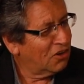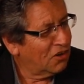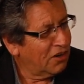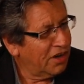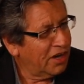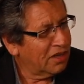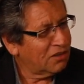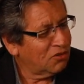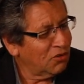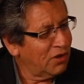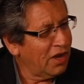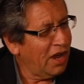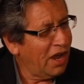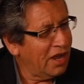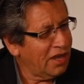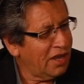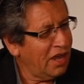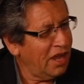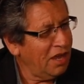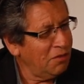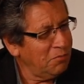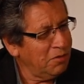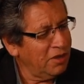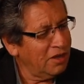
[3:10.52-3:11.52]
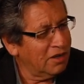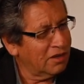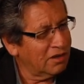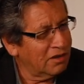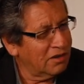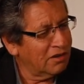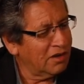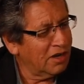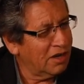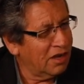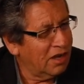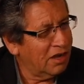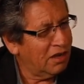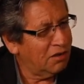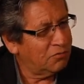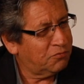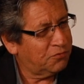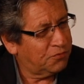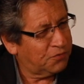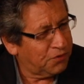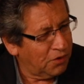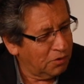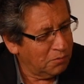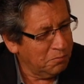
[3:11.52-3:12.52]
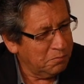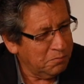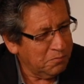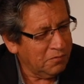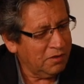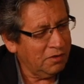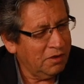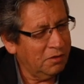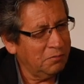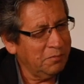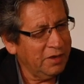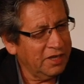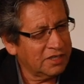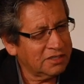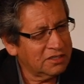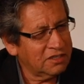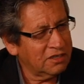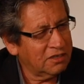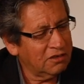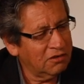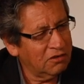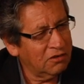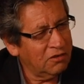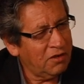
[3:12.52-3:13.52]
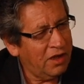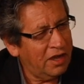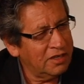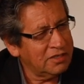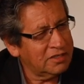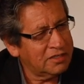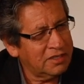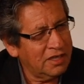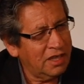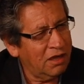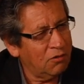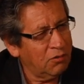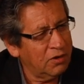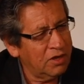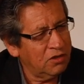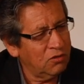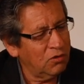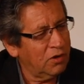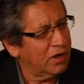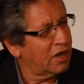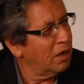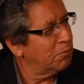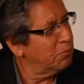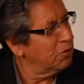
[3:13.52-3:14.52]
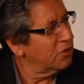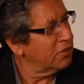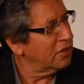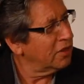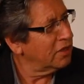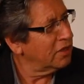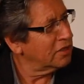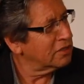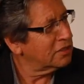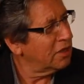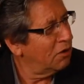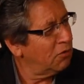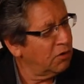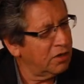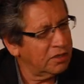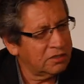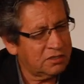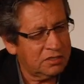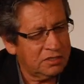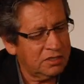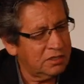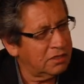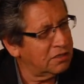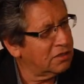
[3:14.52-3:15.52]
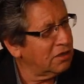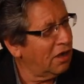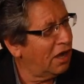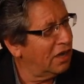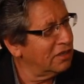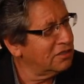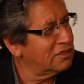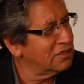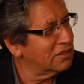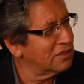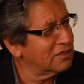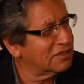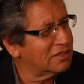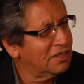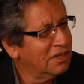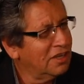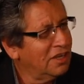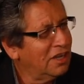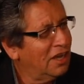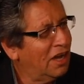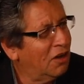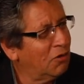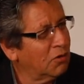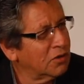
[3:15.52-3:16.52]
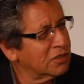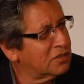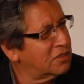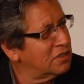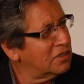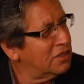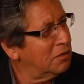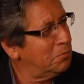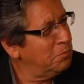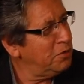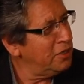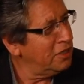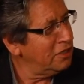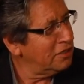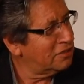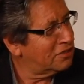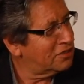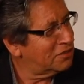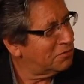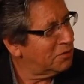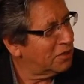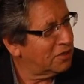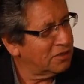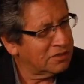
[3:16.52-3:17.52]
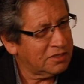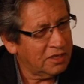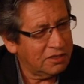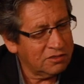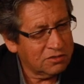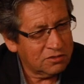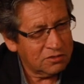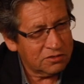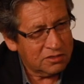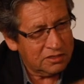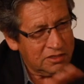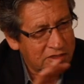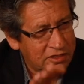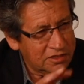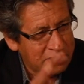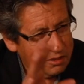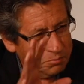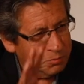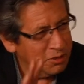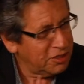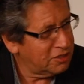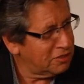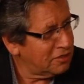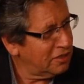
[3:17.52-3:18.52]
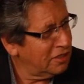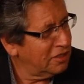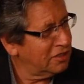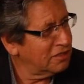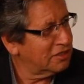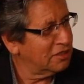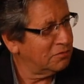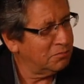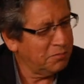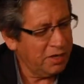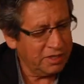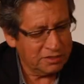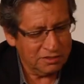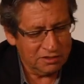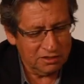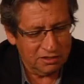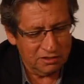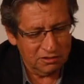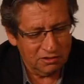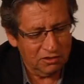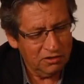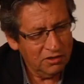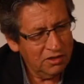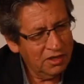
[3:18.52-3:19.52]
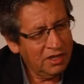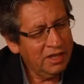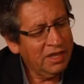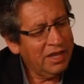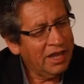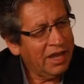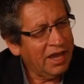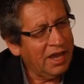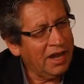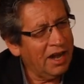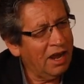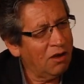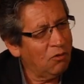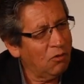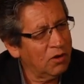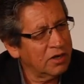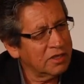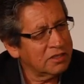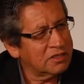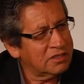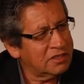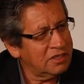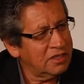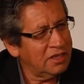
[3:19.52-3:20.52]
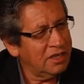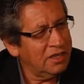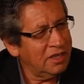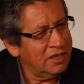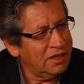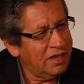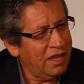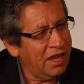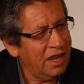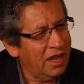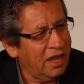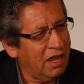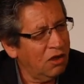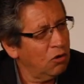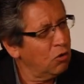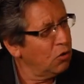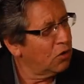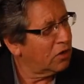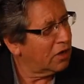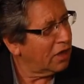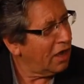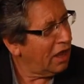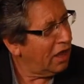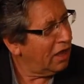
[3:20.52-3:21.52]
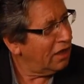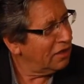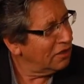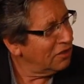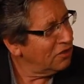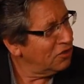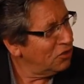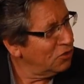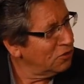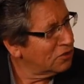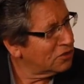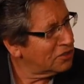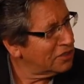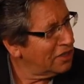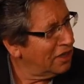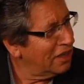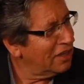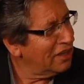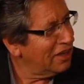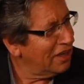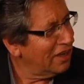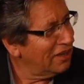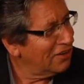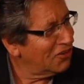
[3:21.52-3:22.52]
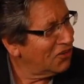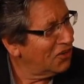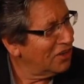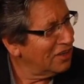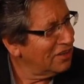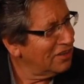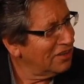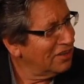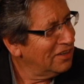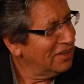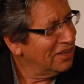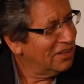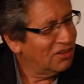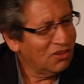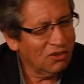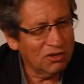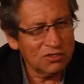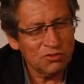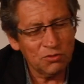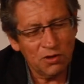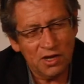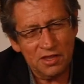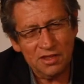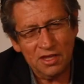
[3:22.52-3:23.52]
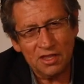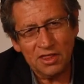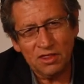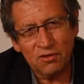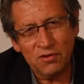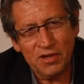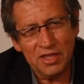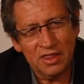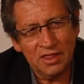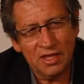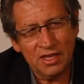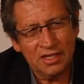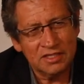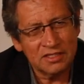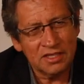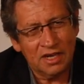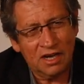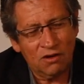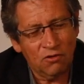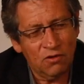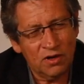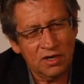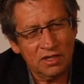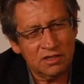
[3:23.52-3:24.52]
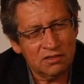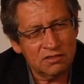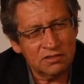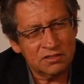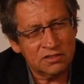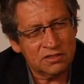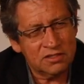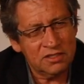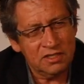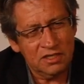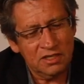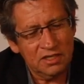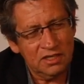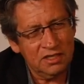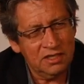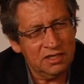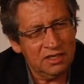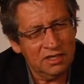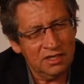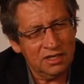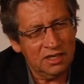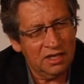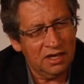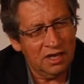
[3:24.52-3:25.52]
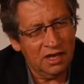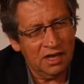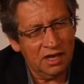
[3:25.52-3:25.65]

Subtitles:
Correct. When I came here from Mexico, I said I want to do a couple of things. I want to see the Dodgers. I want to see the beach because I used to see these beach things in Mexico. And I want to see the UCLA, right? Those were the 3 things that I wanted to see